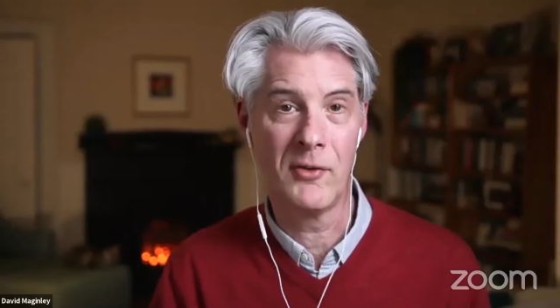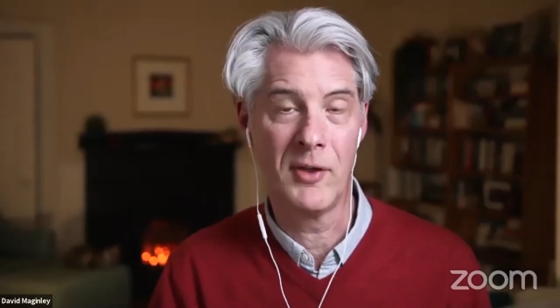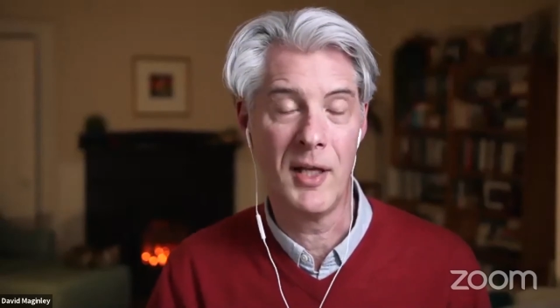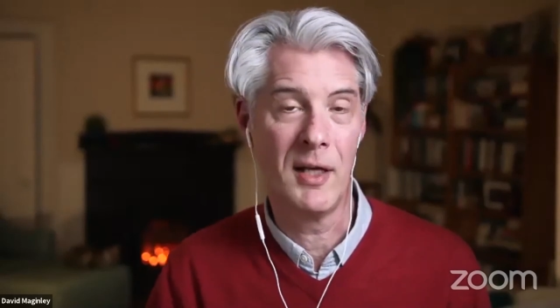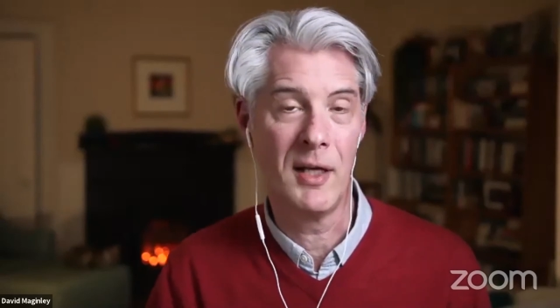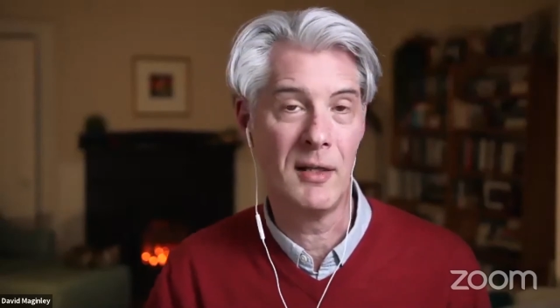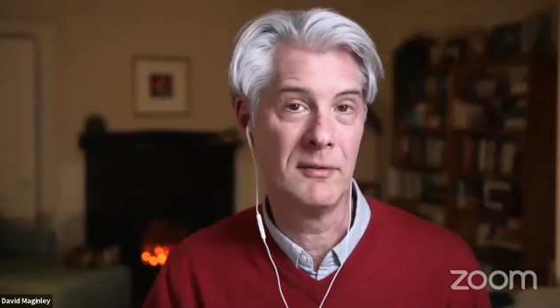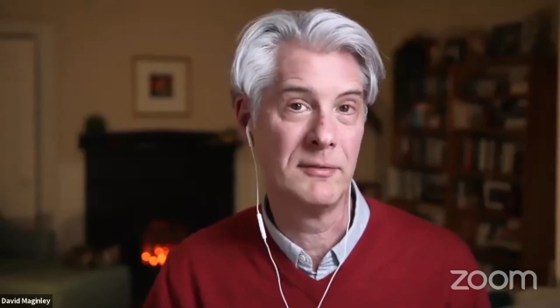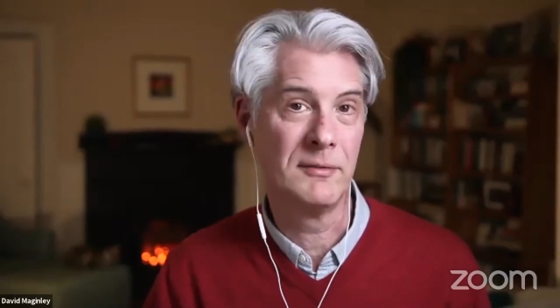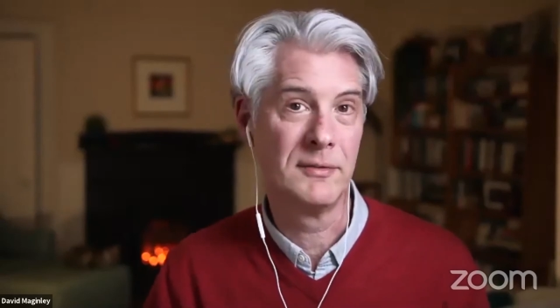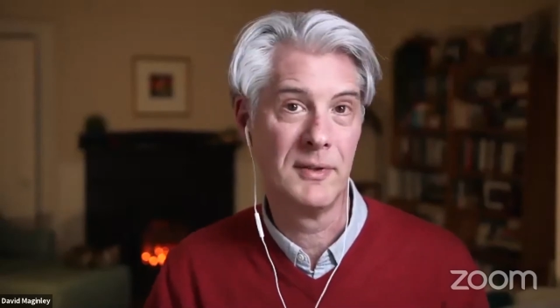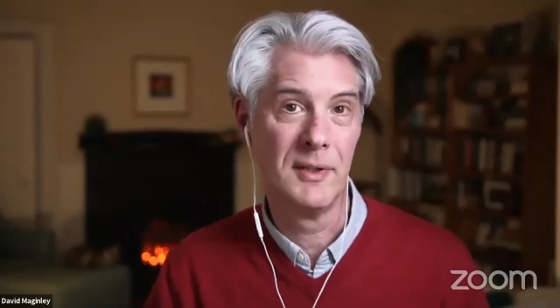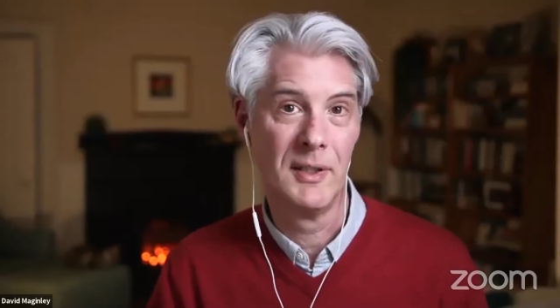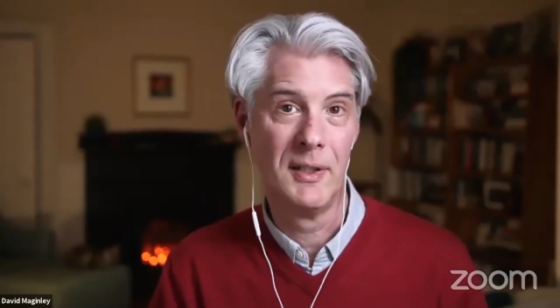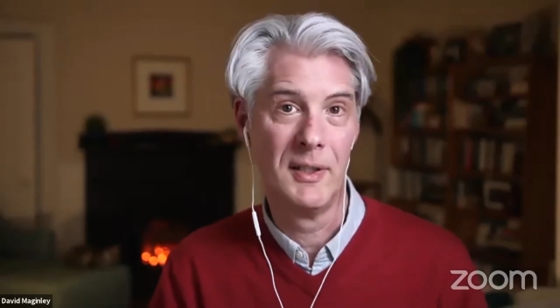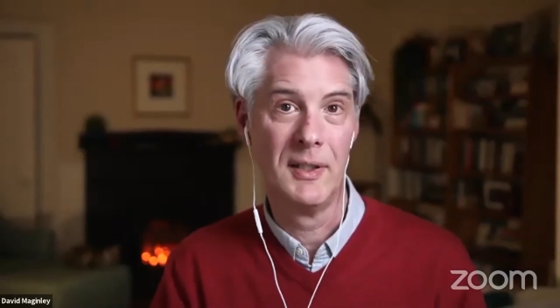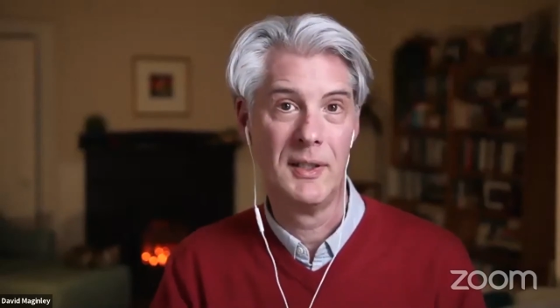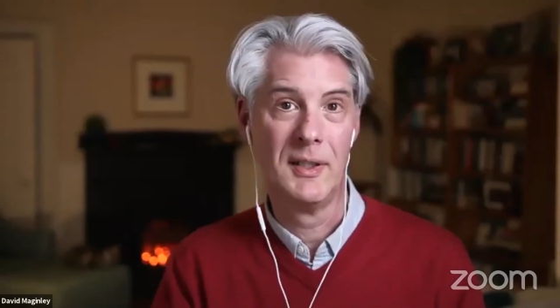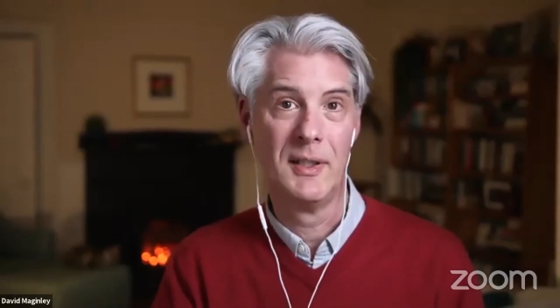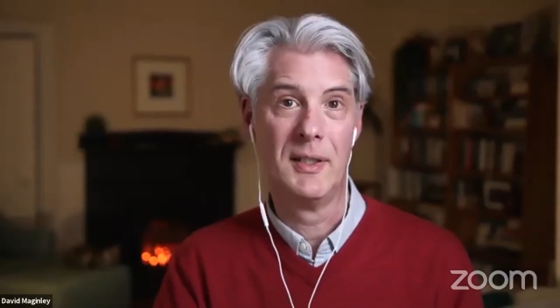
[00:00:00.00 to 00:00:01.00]
love
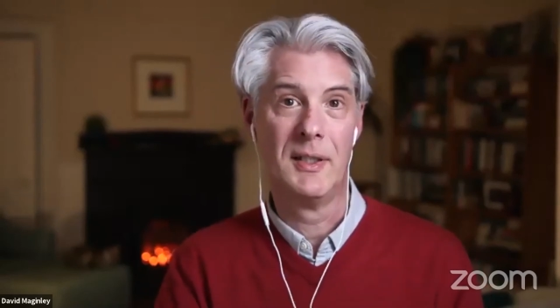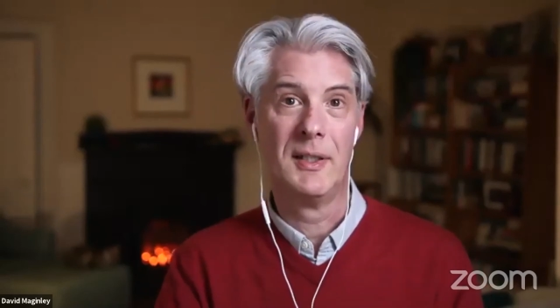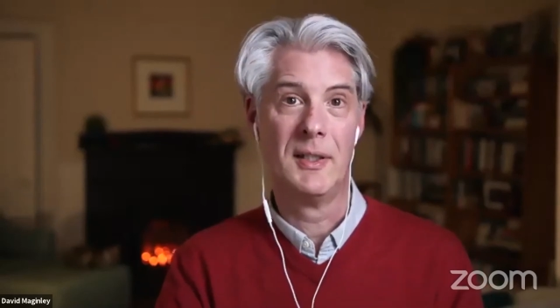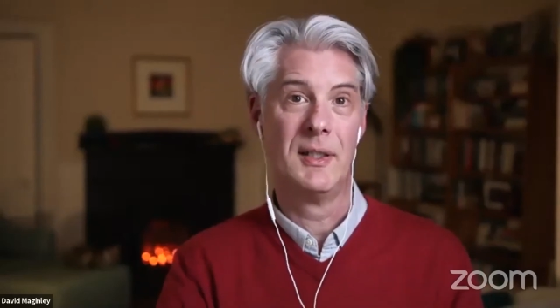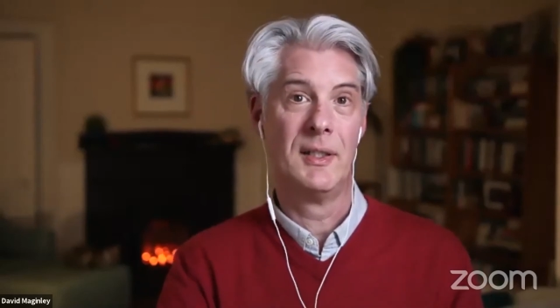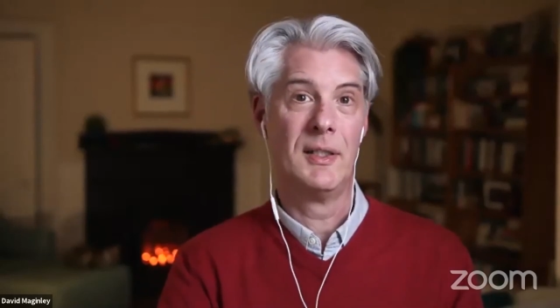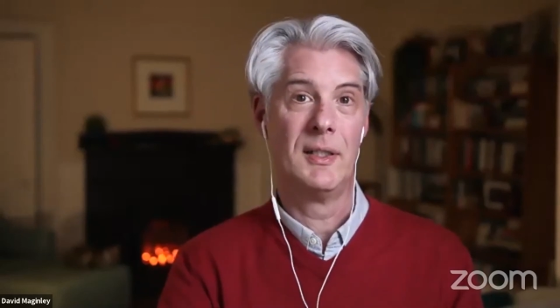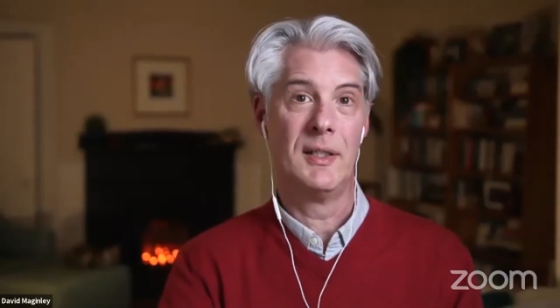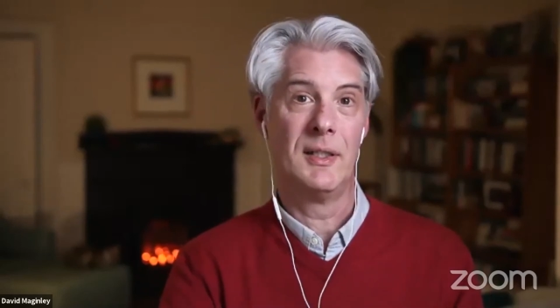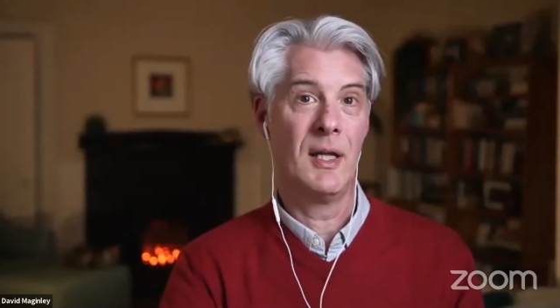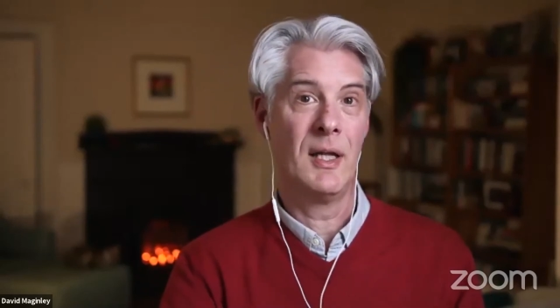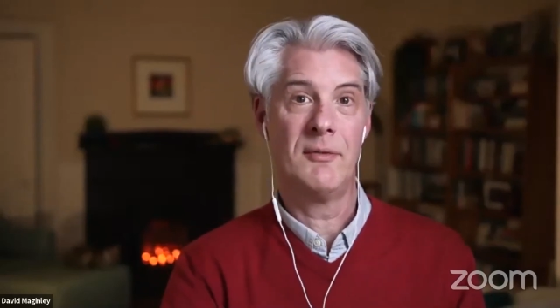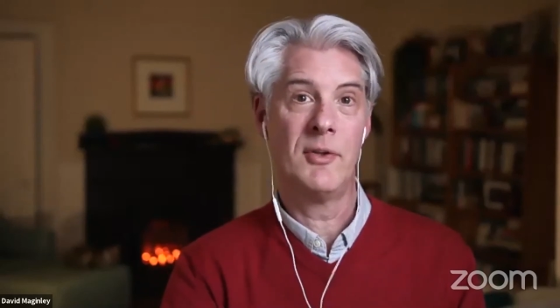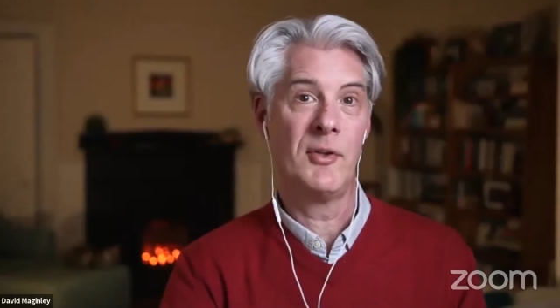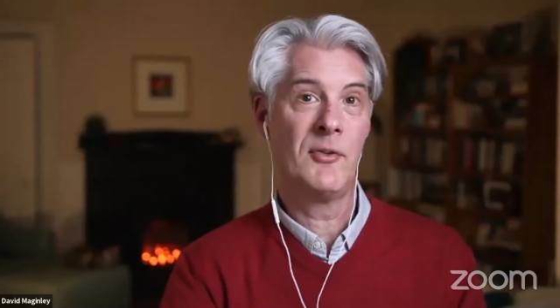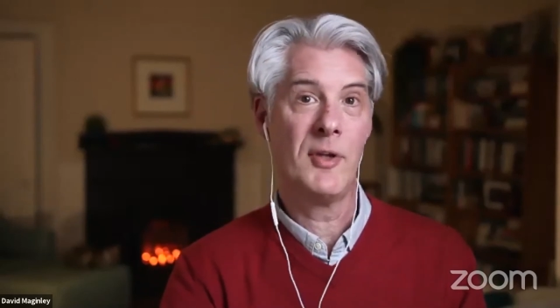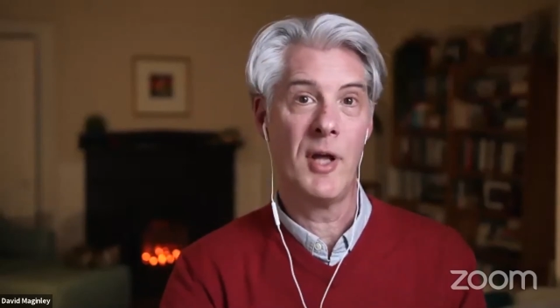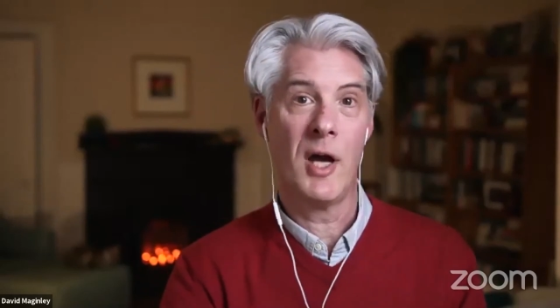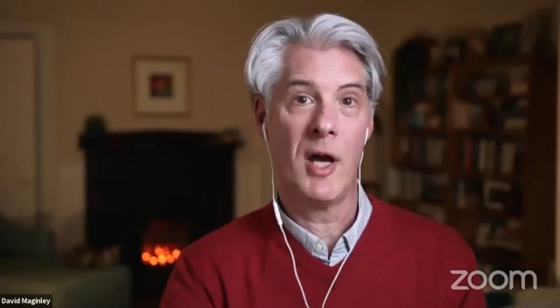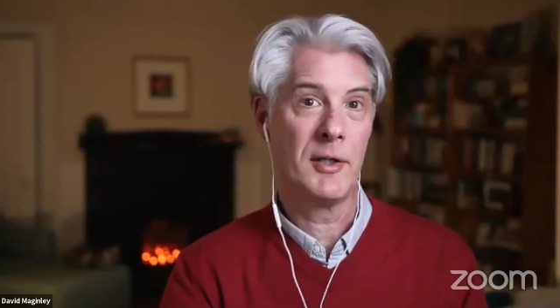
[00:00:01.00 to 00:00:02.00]

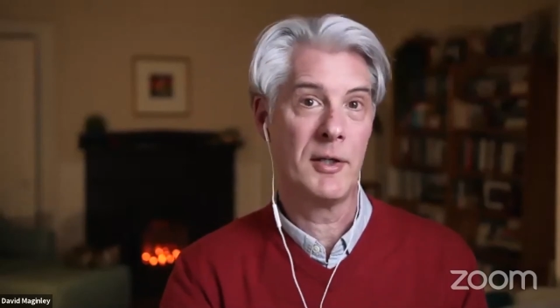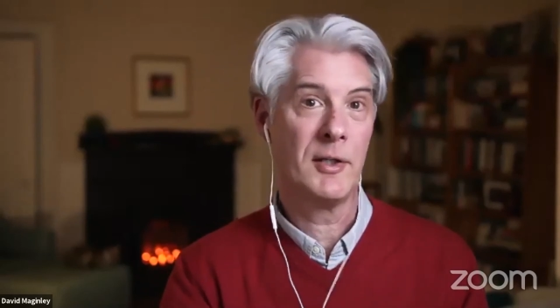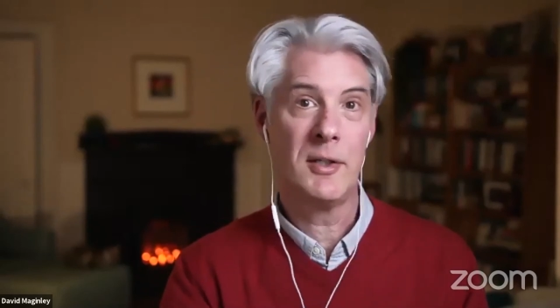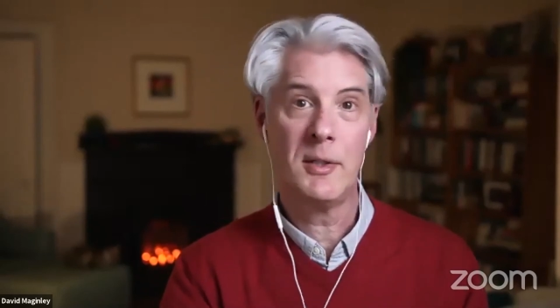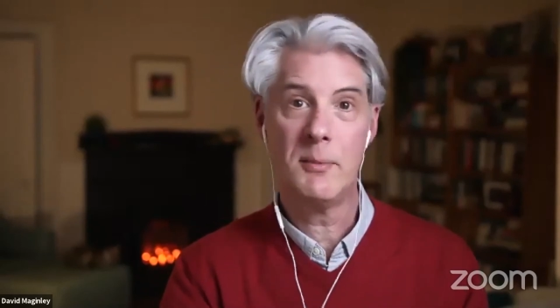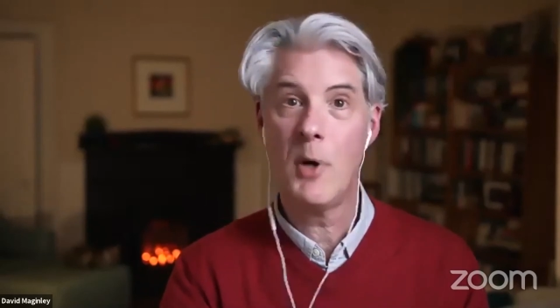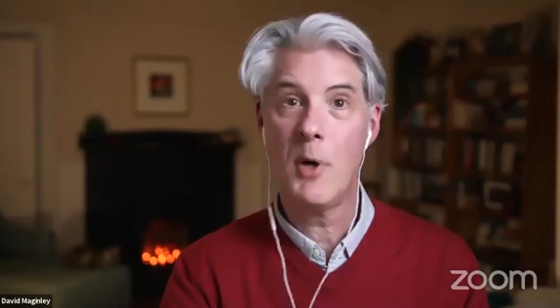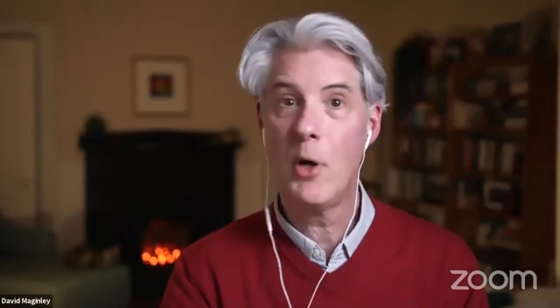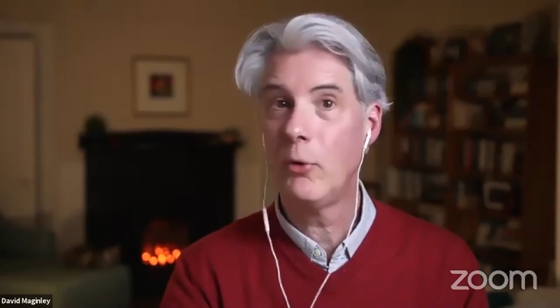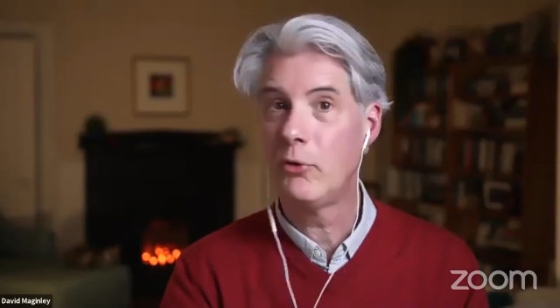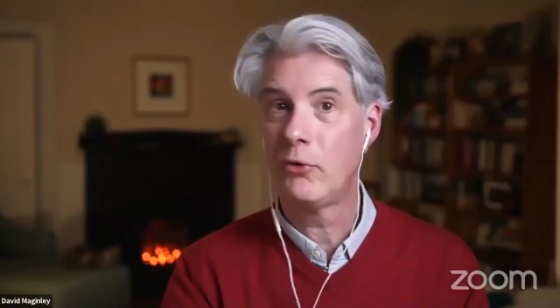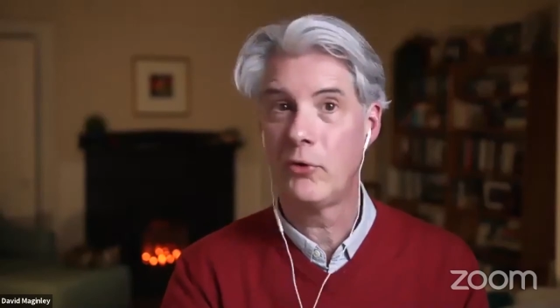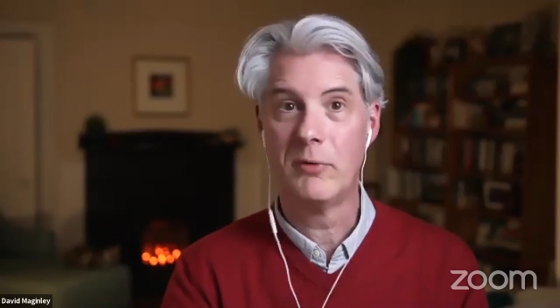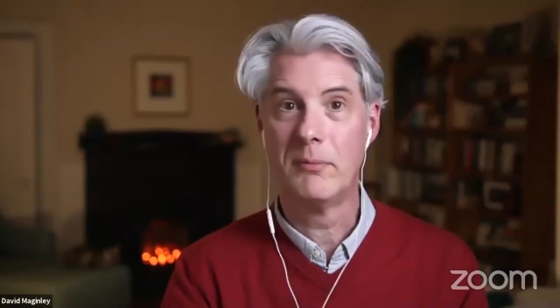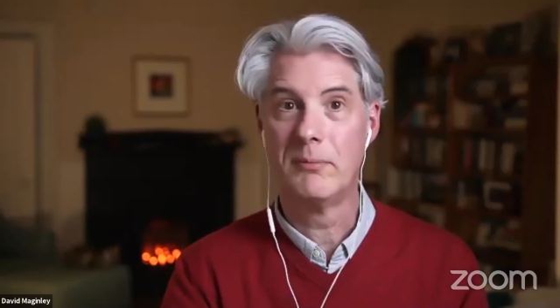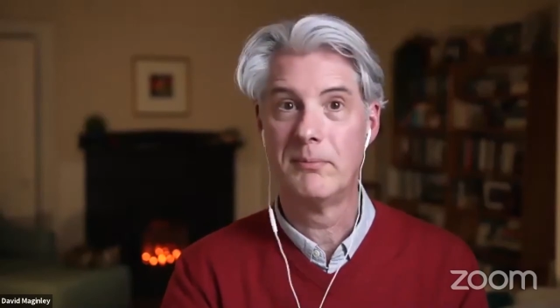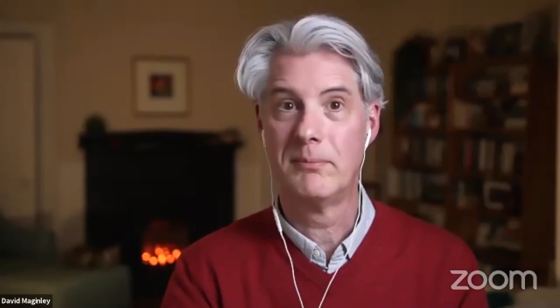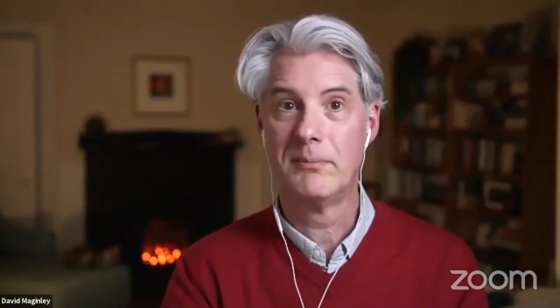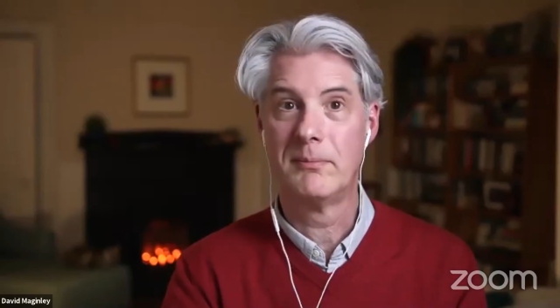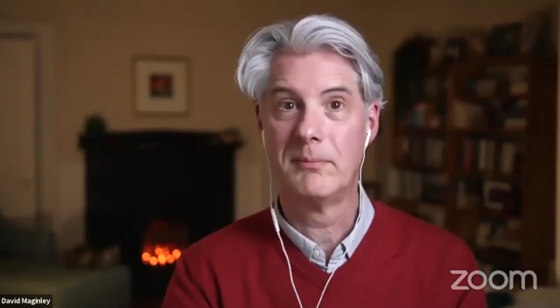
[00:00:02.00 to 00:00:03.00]
is not an
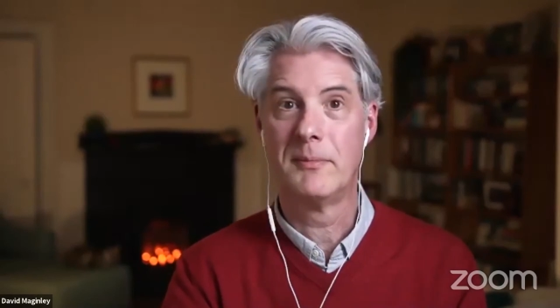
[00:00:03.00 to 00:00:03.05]
emotion.